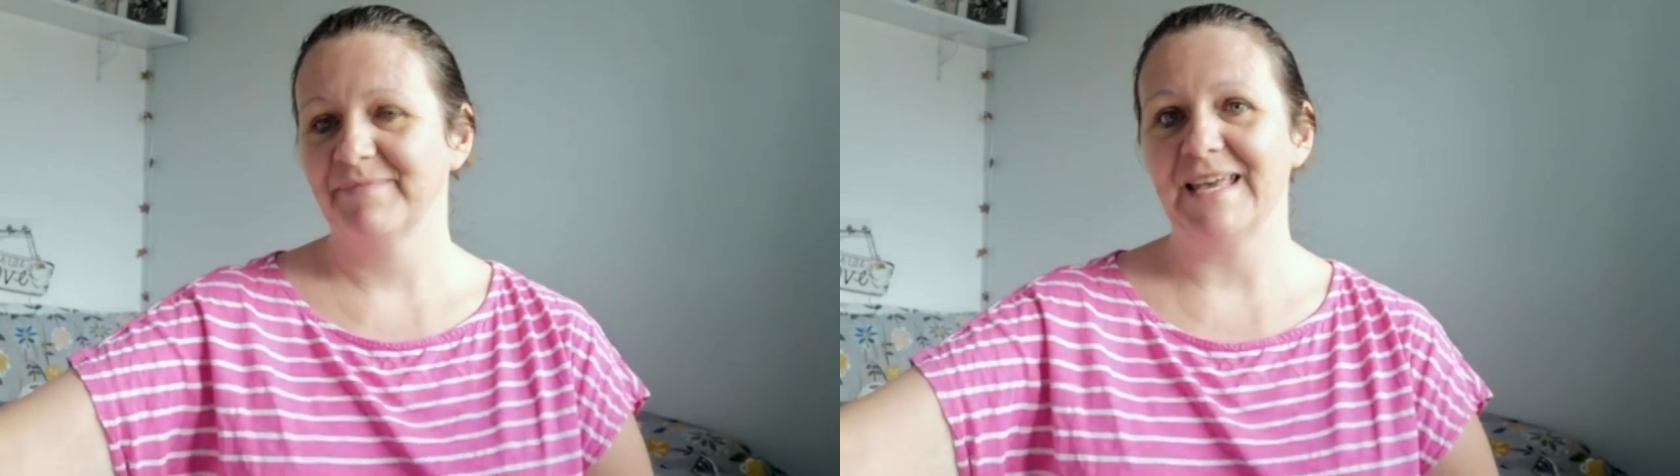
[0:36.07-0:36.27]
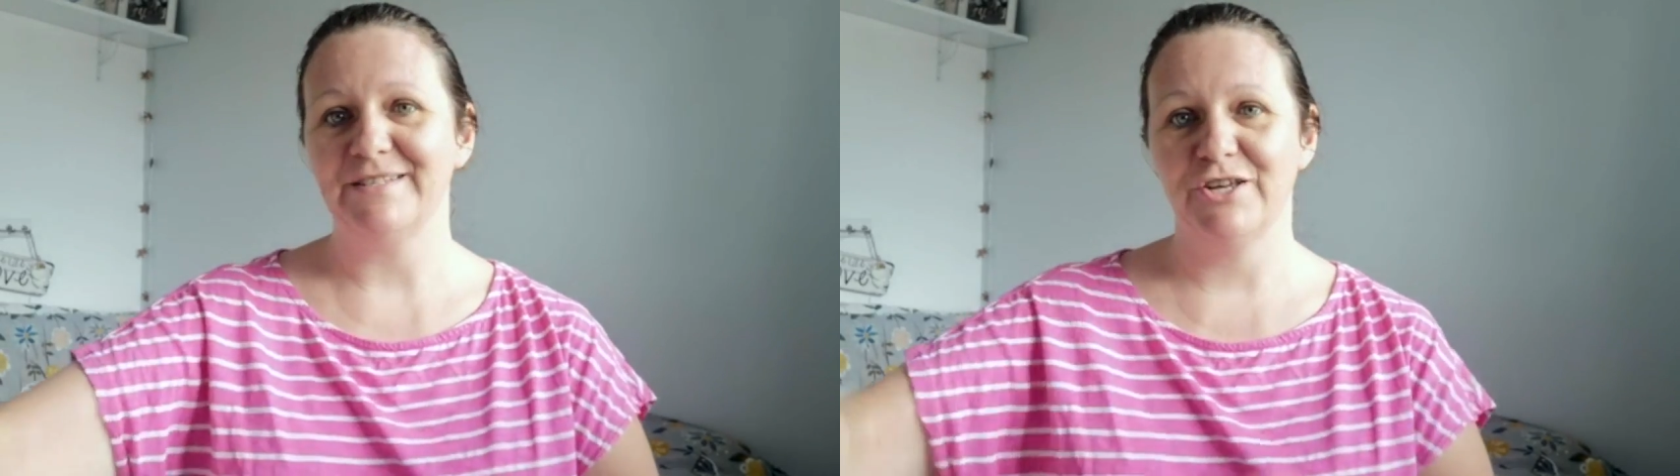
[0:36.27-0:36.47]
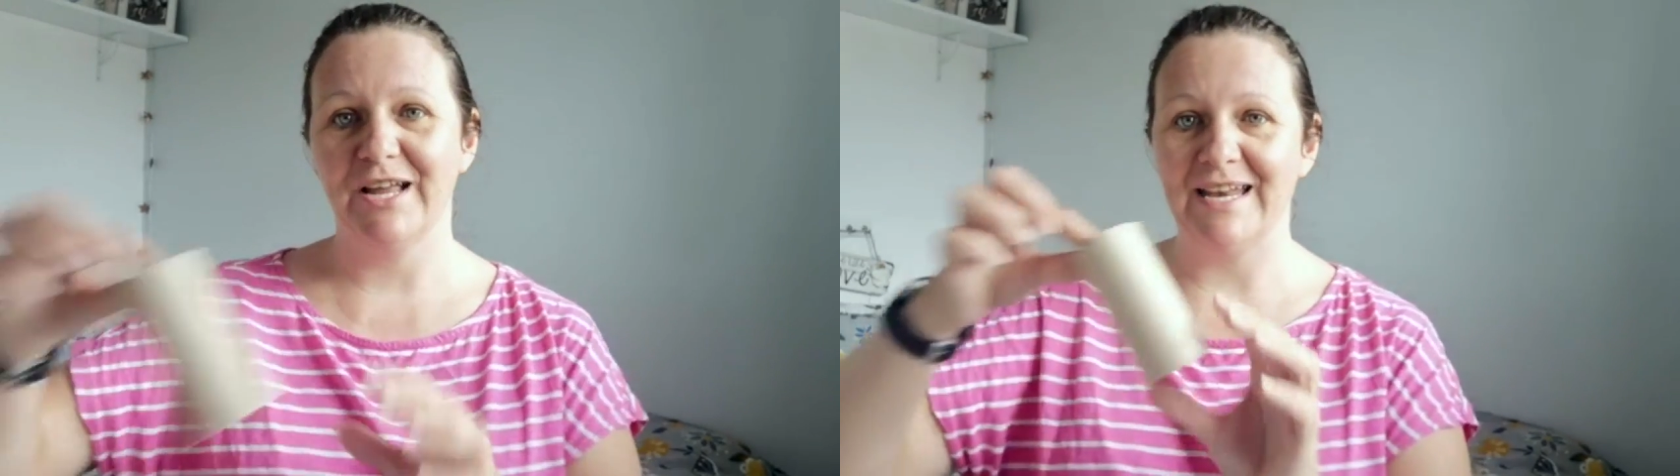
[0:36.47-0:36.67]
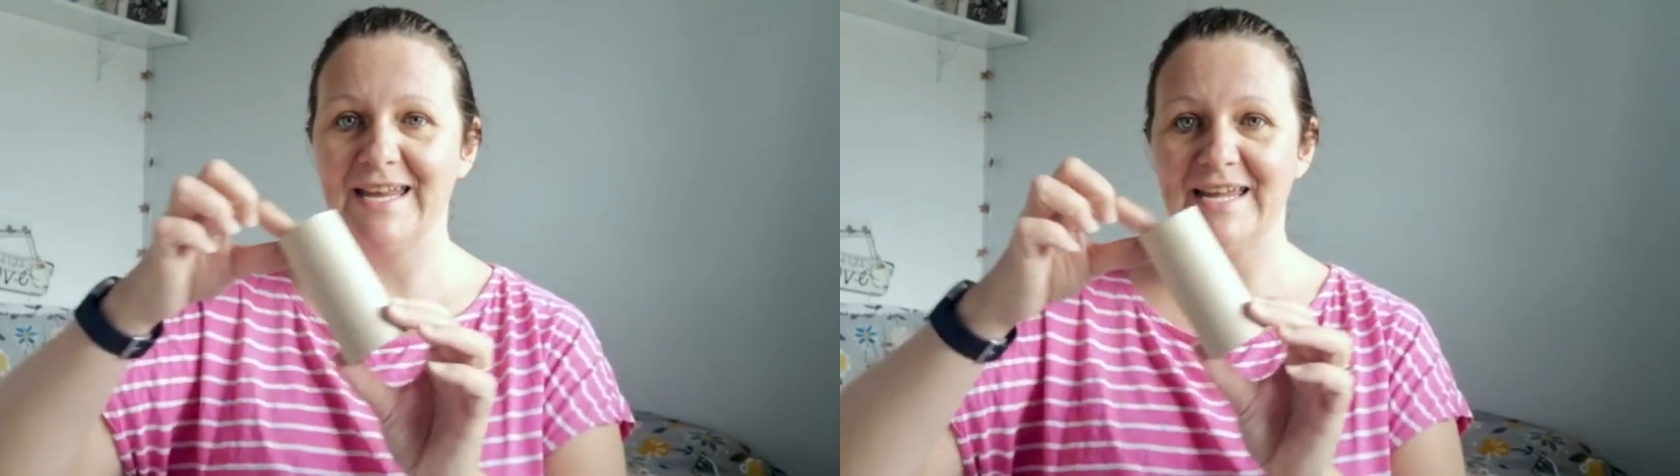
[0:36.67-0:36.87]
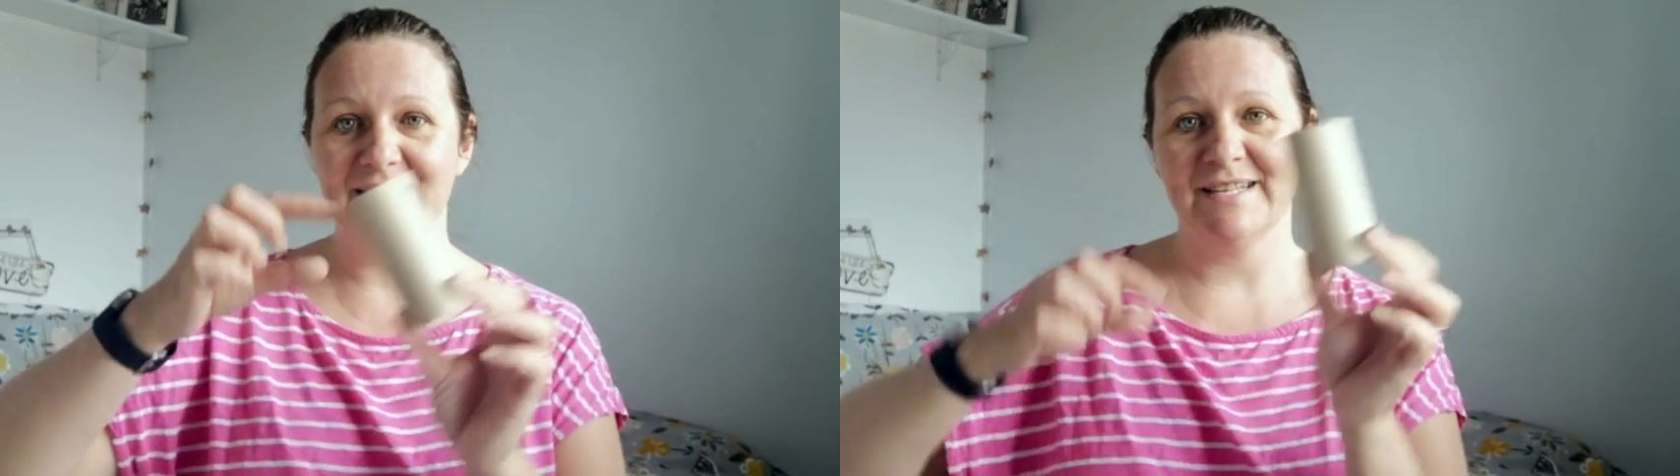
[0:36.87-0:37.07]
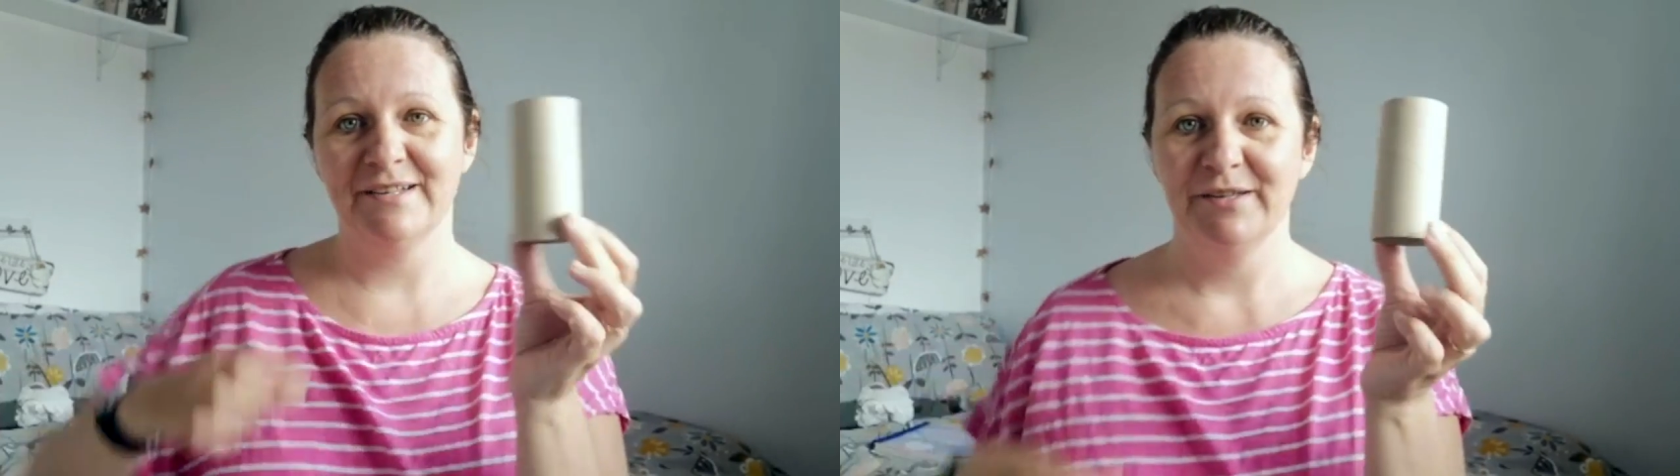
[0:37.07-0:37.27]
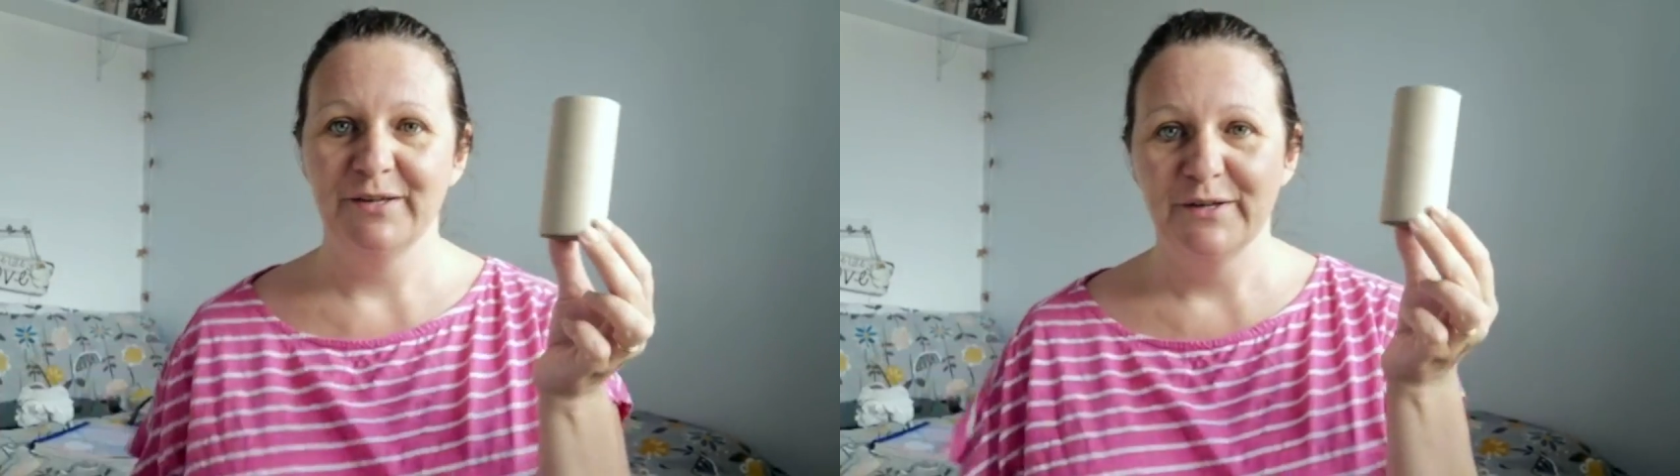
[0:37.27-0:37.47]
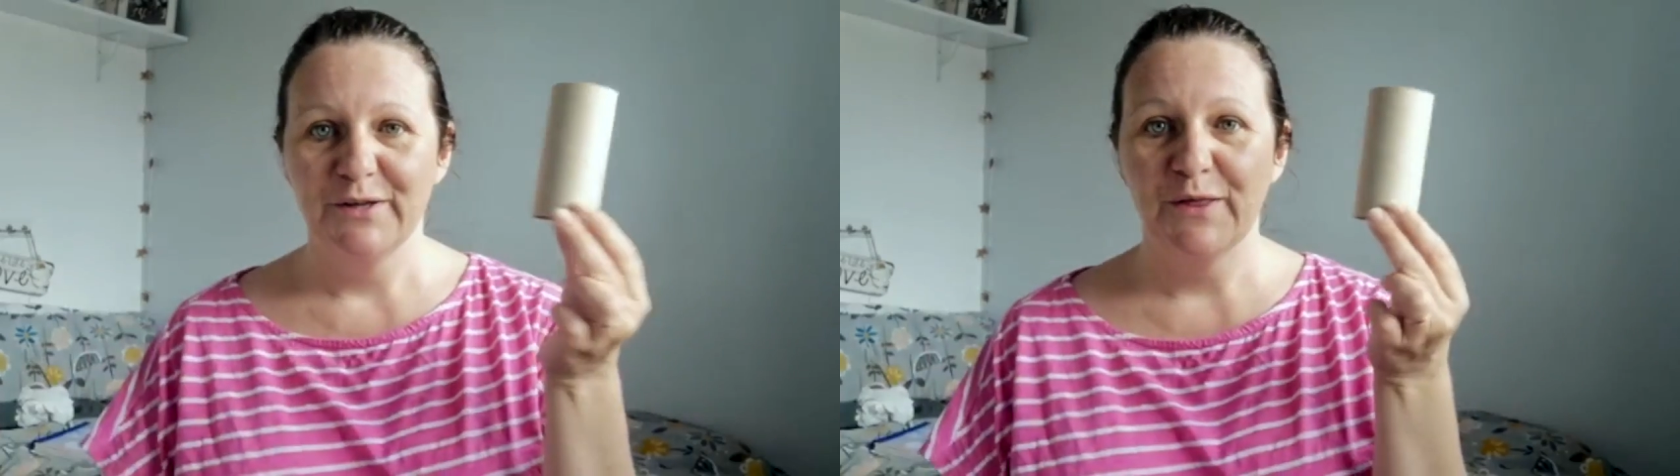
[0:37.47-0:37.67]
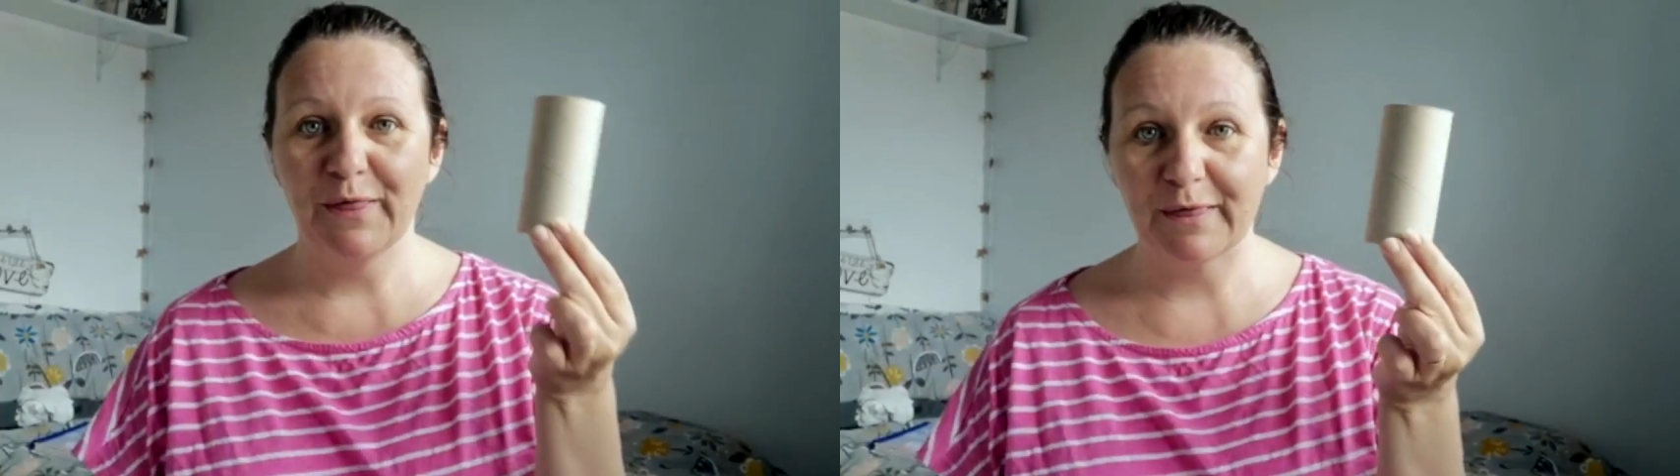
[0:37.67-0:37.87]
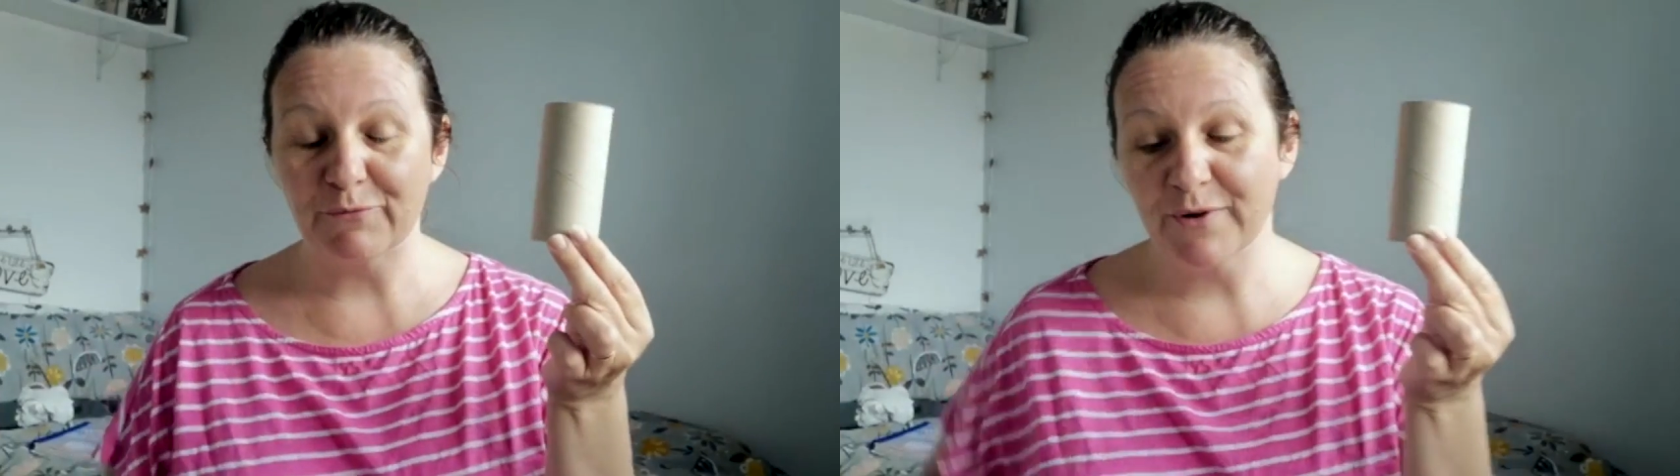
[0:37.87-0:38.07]
is you're going to need
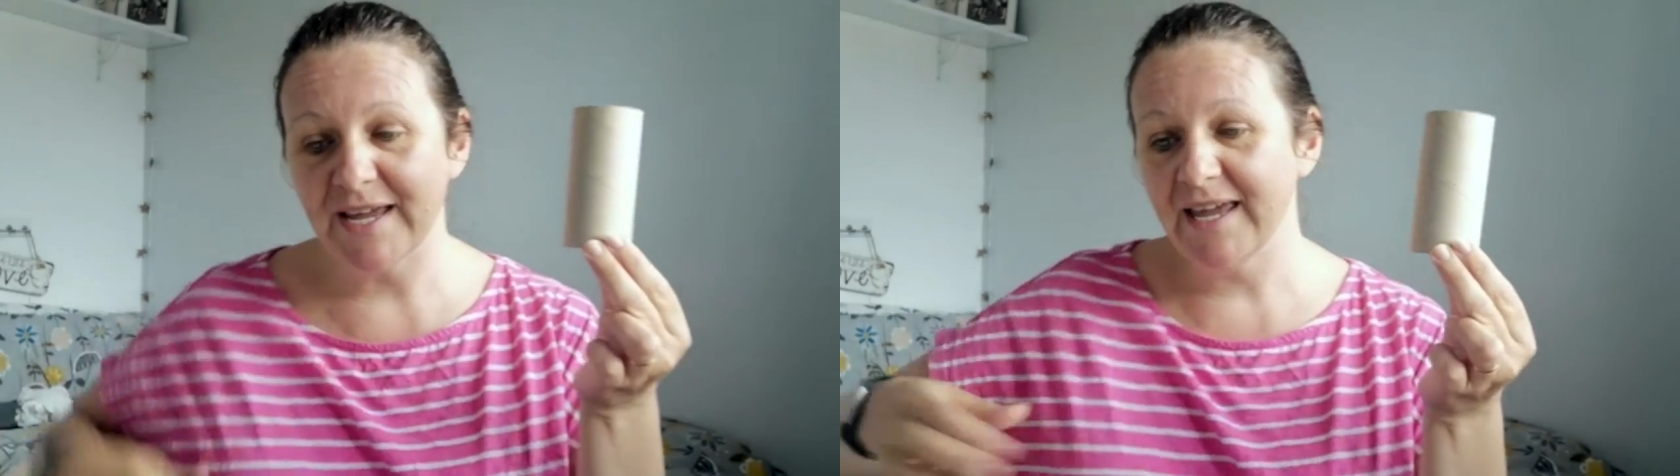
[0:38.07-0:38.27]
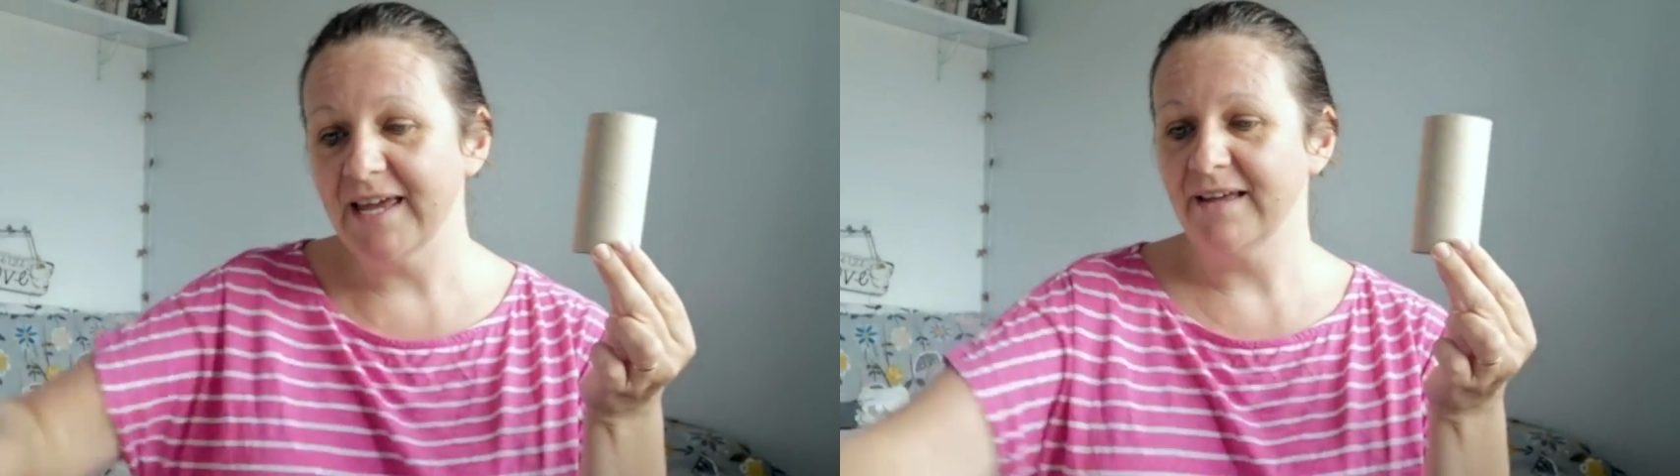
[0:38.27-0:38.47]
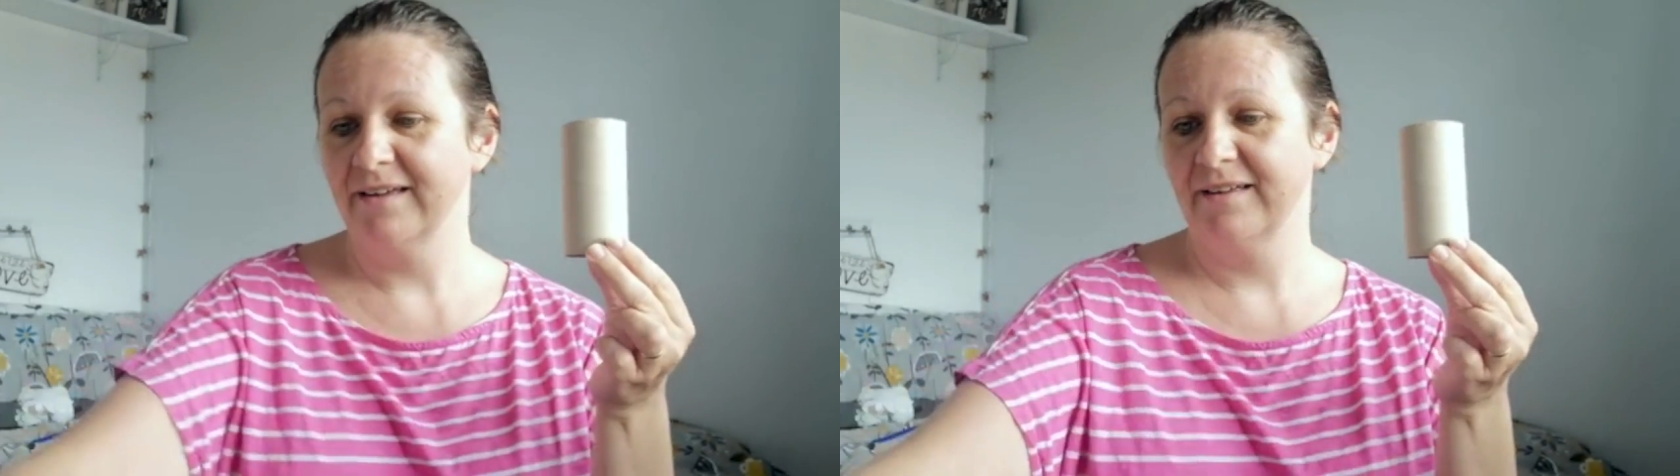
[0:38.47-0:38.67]
three